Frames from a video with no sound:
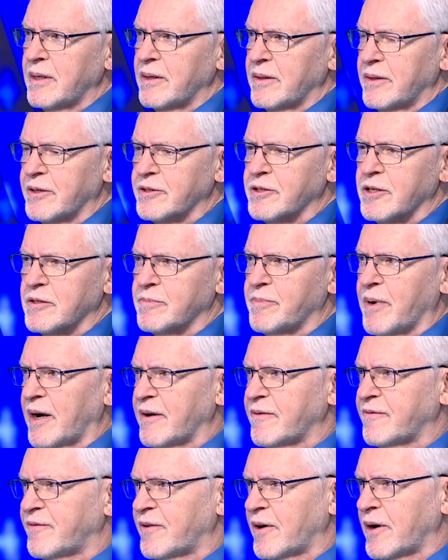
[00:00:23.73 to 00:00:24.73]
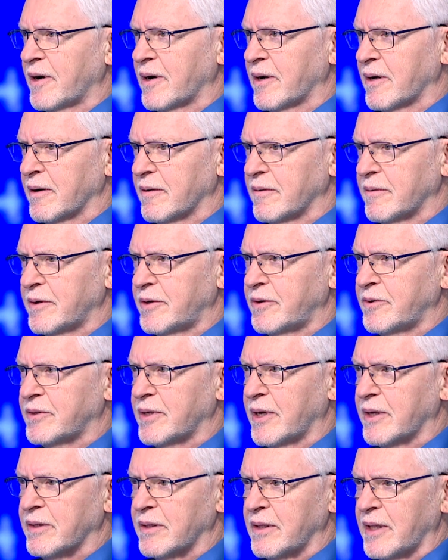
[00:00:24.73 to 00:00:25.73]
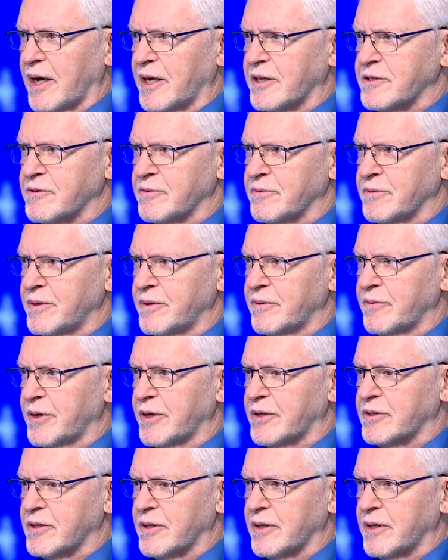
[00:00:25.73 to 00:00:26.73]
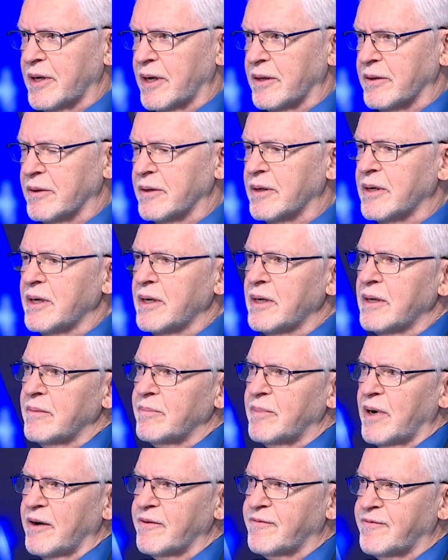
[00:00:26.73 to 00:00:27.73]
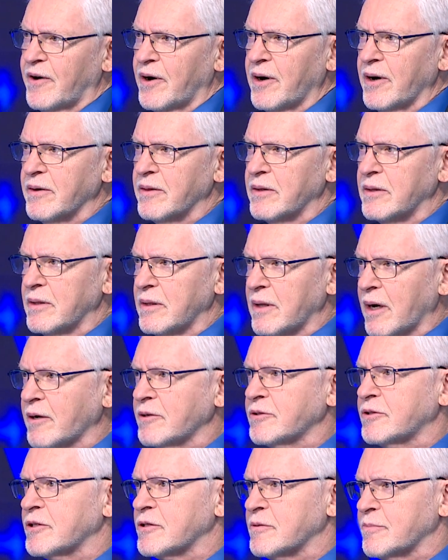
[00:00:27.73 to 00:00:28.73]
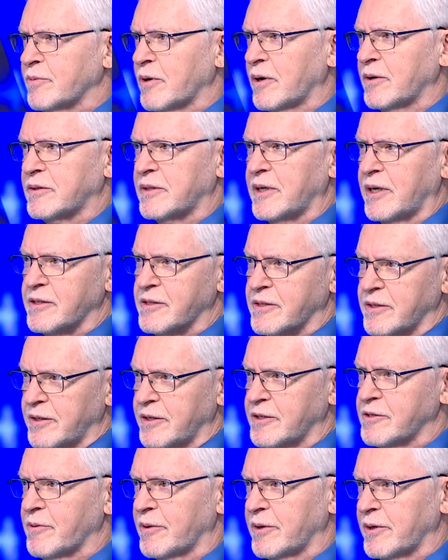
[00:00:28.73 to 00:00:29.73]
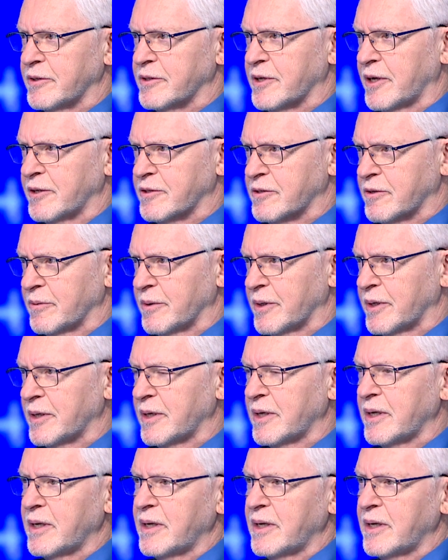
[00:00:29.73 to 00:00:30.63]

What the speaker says: This is by far, when you take the last 3 weeks together, by far the largest protest in Israel's history,